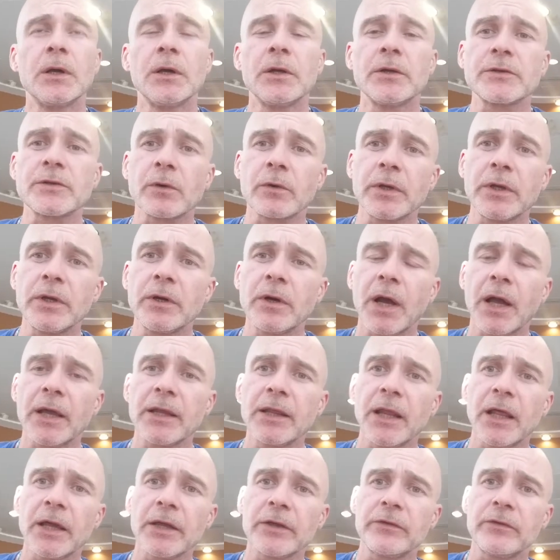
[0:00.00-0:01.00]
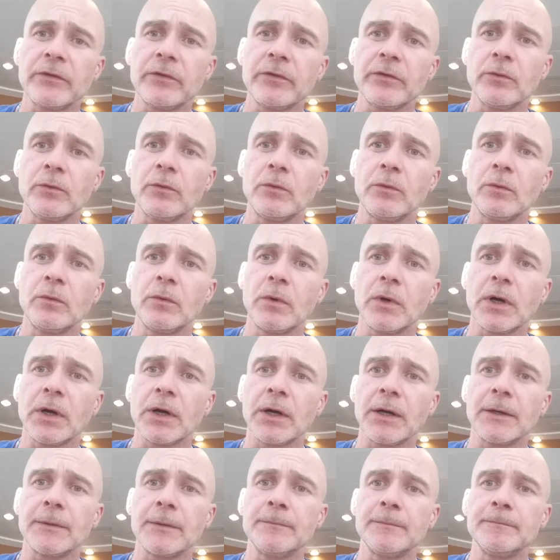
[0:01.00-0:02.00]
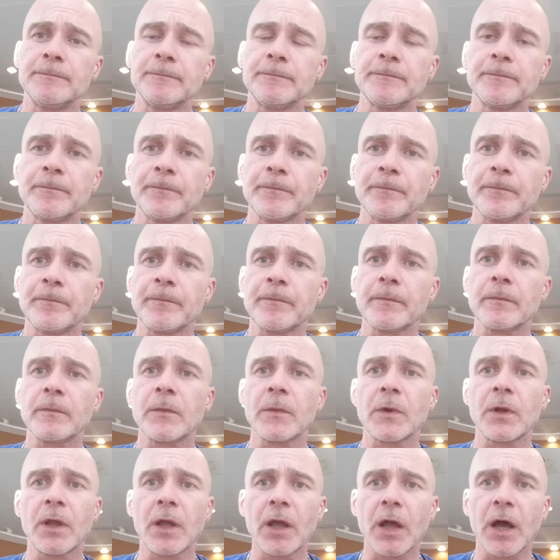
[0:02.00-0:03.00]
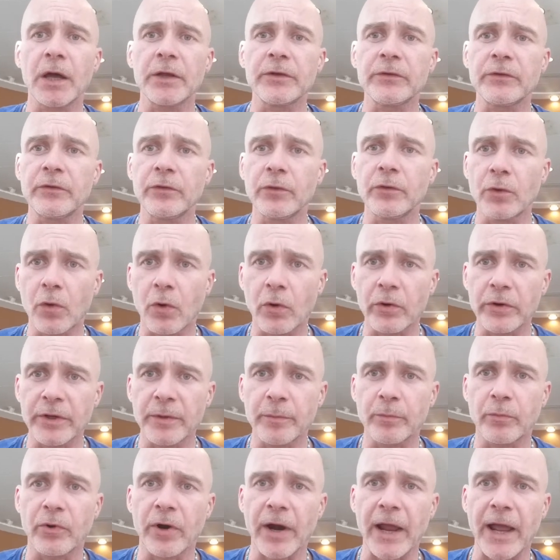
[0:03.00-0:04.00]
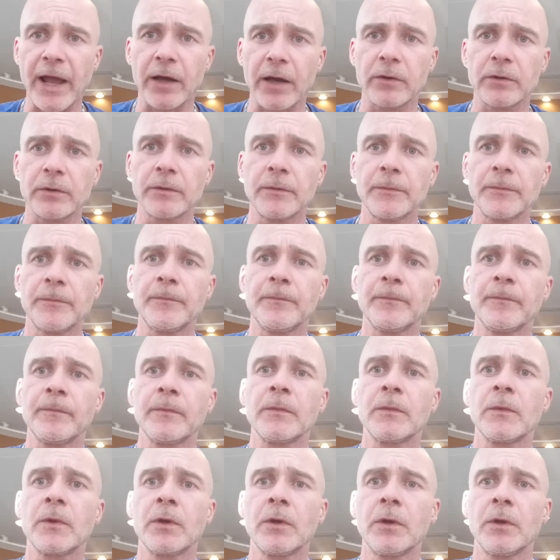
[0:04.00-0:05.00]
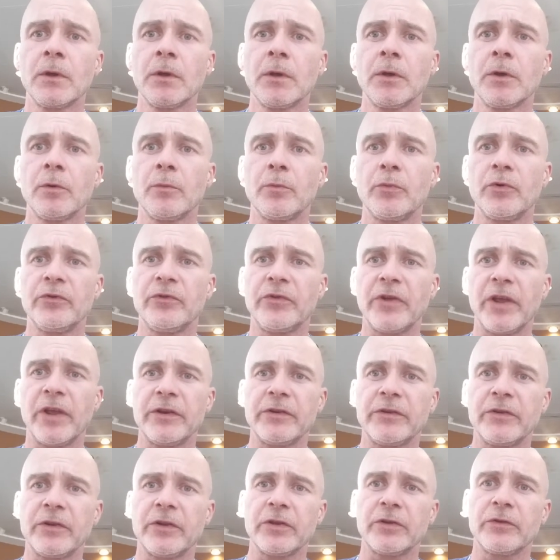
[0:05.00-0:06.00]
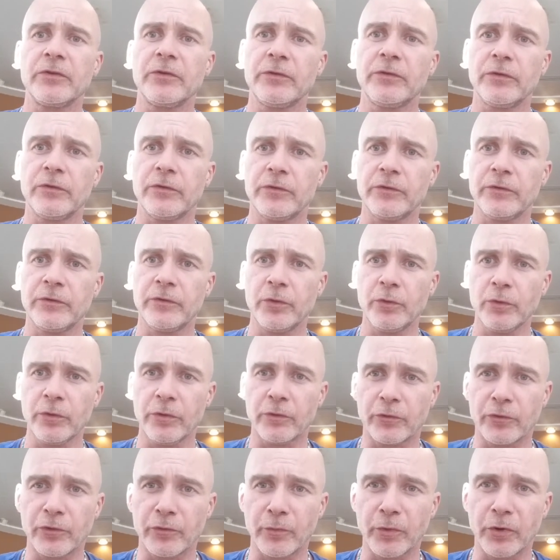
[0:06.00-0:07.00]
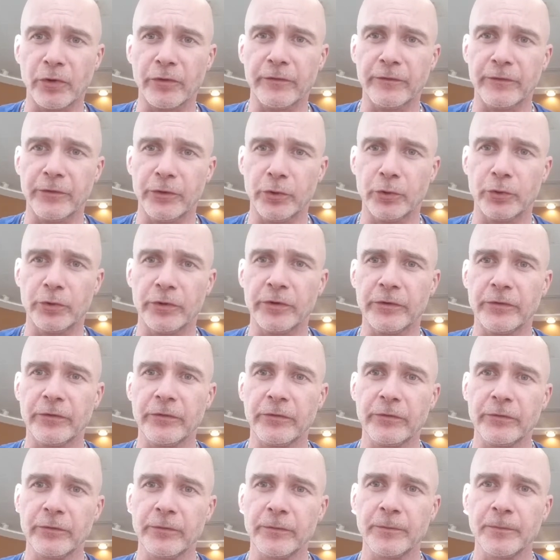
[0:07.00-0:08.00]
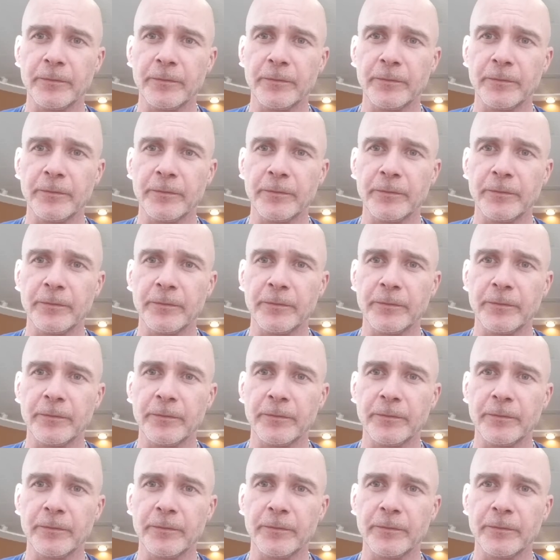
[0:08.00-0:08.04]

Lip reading: So here I'd like to cut to Courtney Brown presenting to 2 of the remote viewers